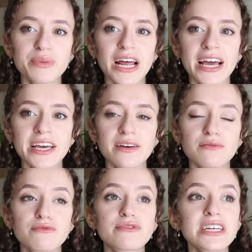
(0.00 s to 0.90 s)
but I
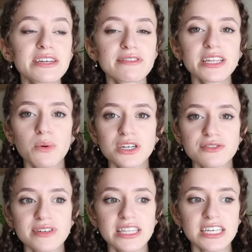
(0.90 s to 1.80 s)
really, really want
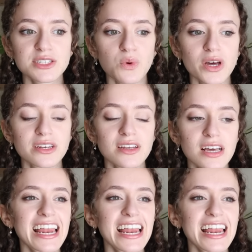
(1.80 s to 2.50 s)
to read this one.